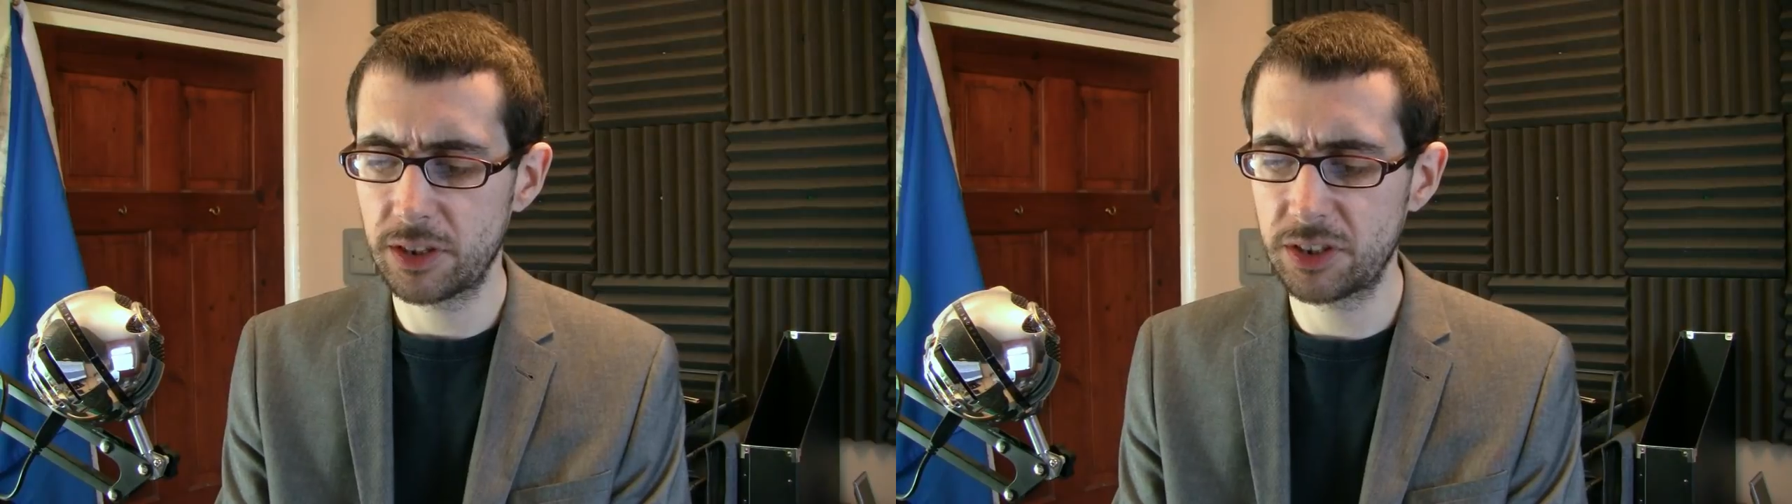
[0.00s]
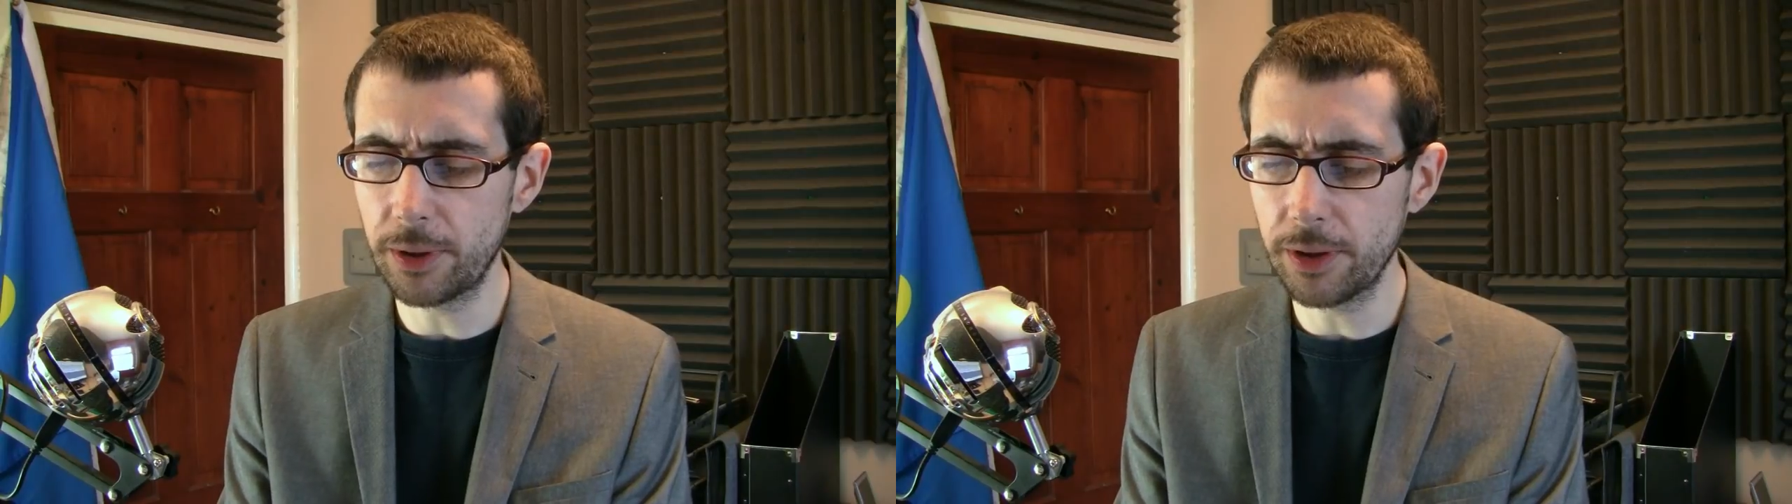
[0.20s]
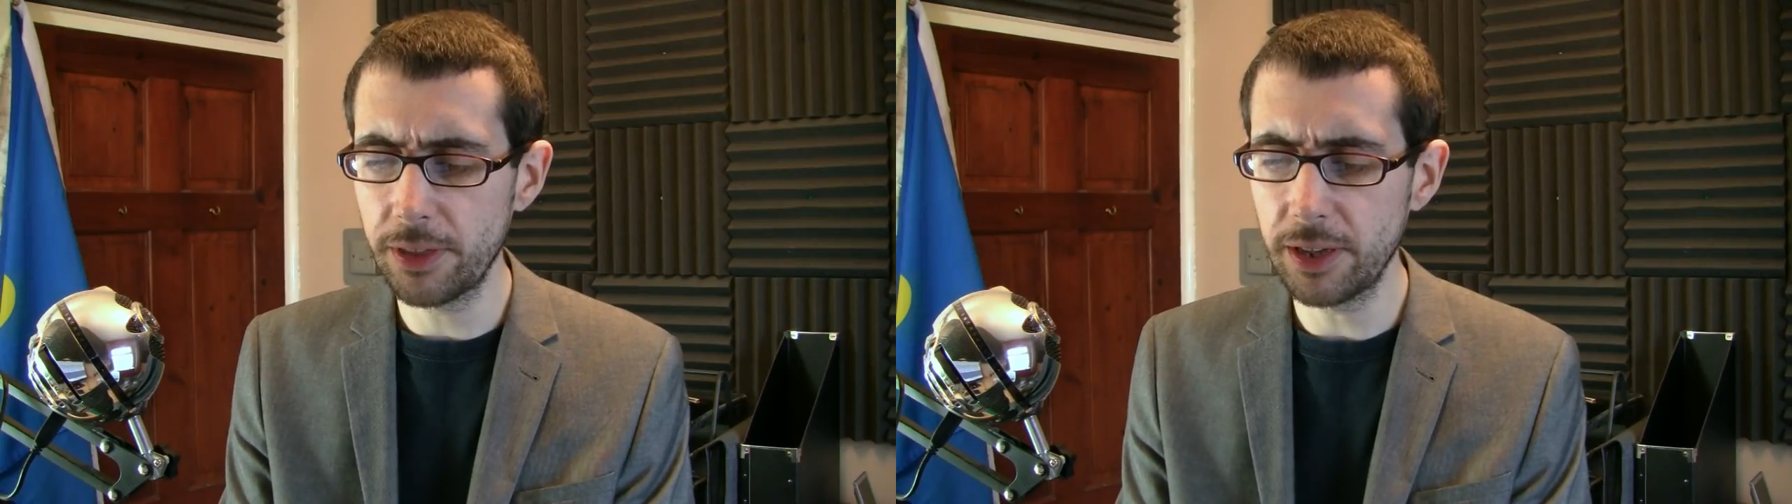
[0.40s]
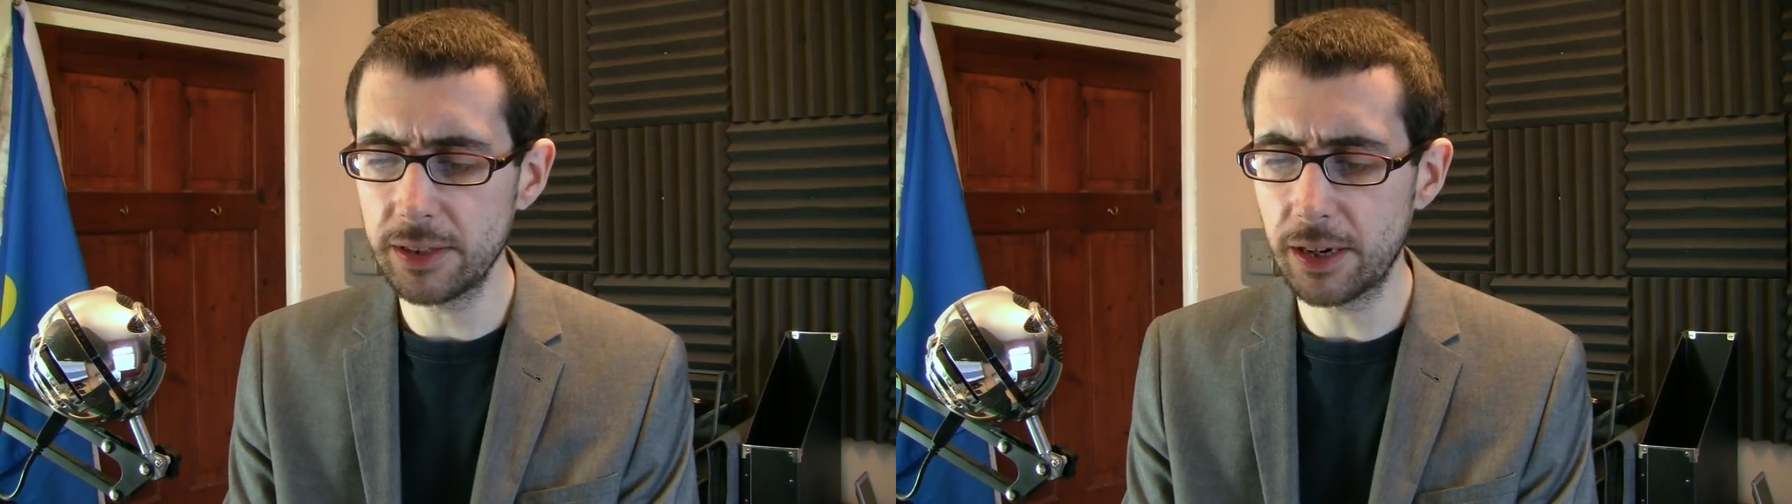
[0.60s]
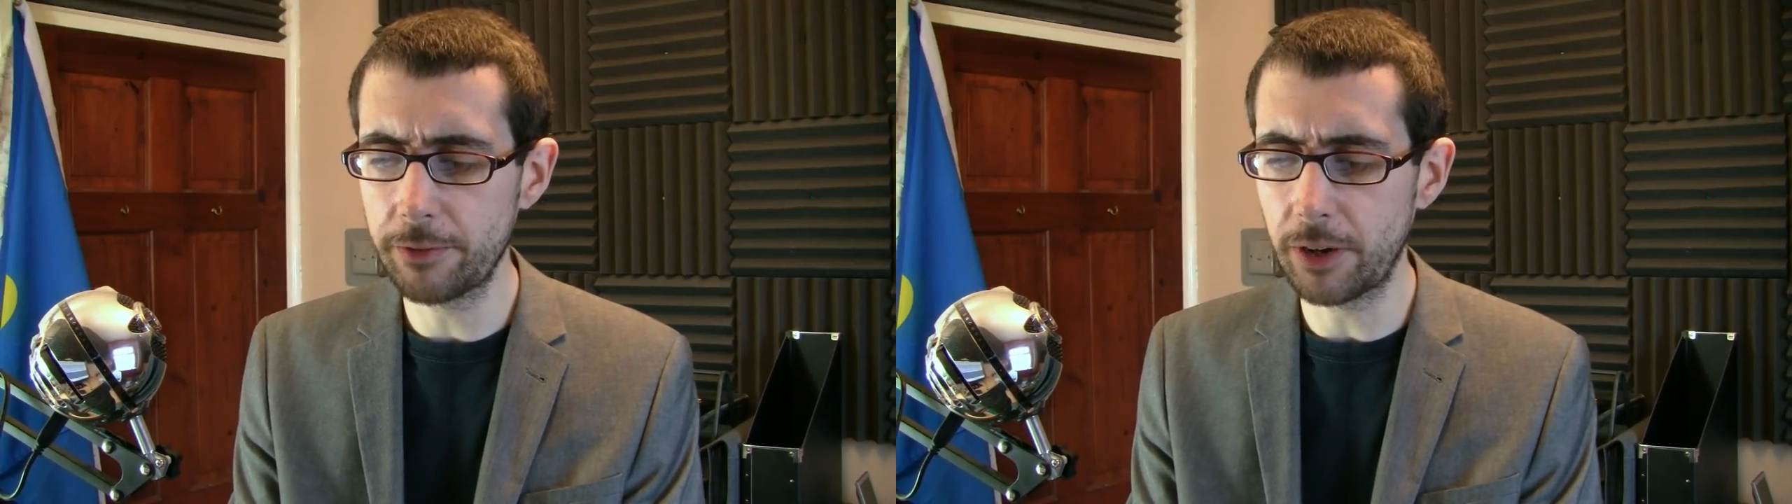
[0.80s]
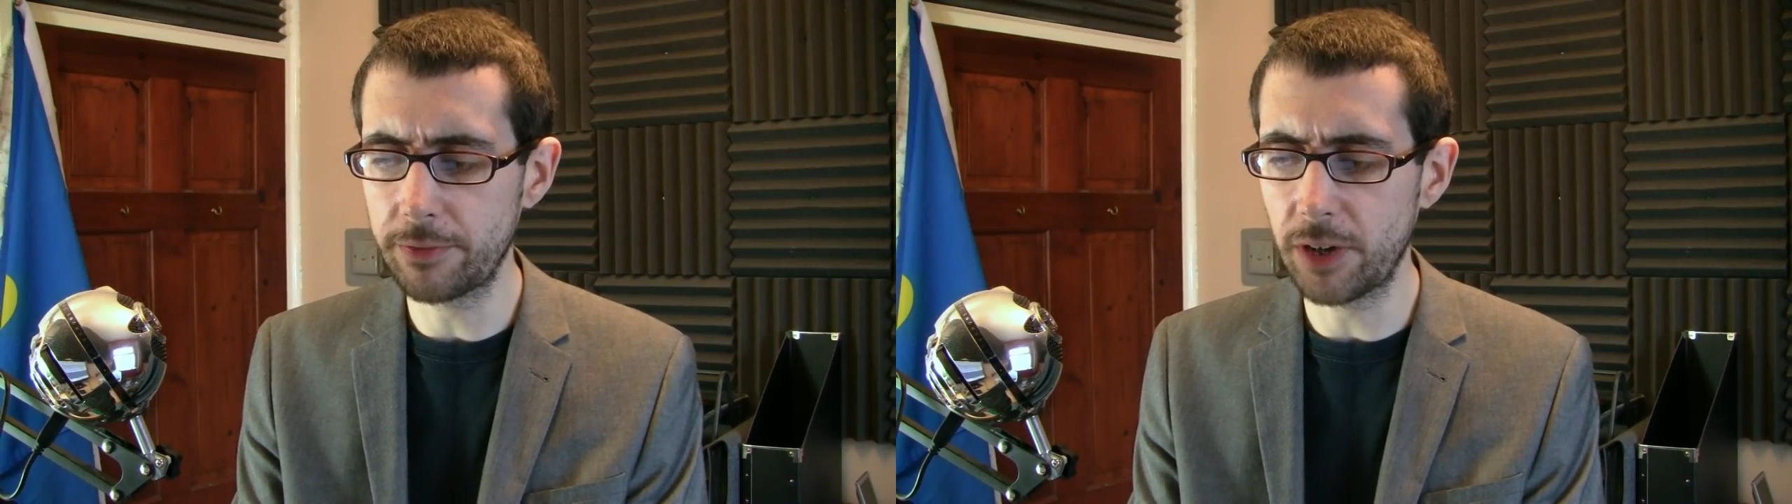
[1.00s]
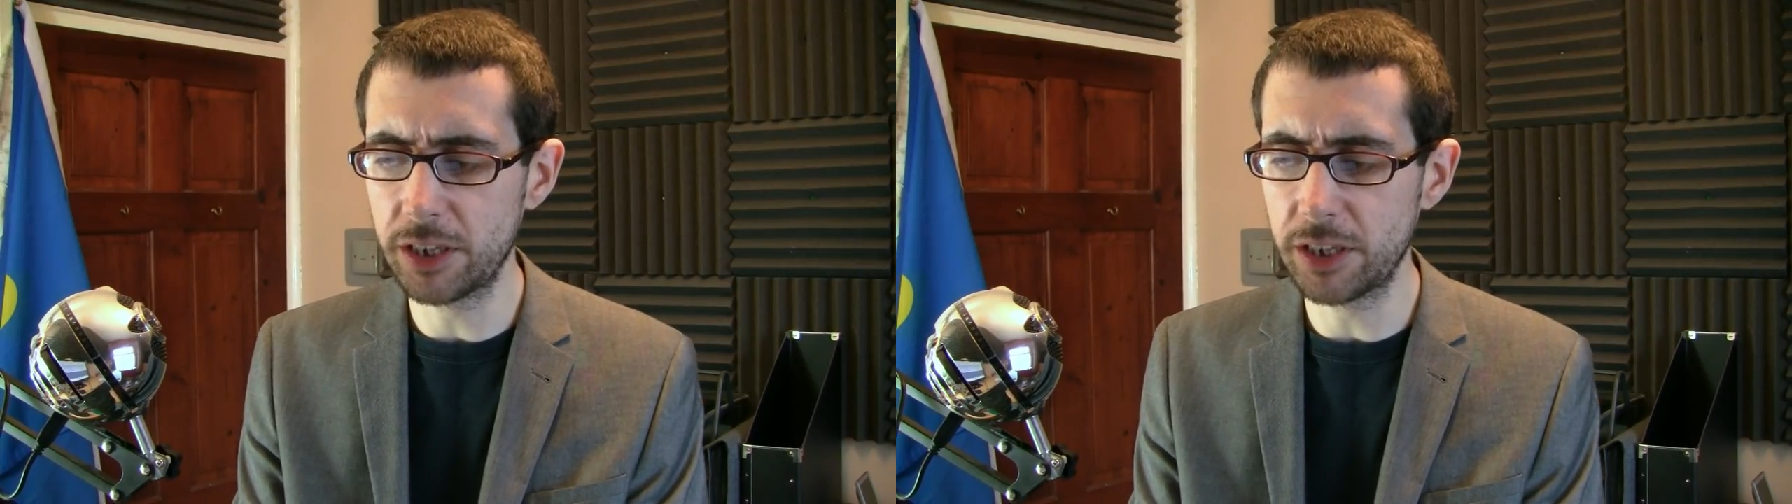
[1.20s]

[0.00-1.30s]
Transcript: so I think that I've, I've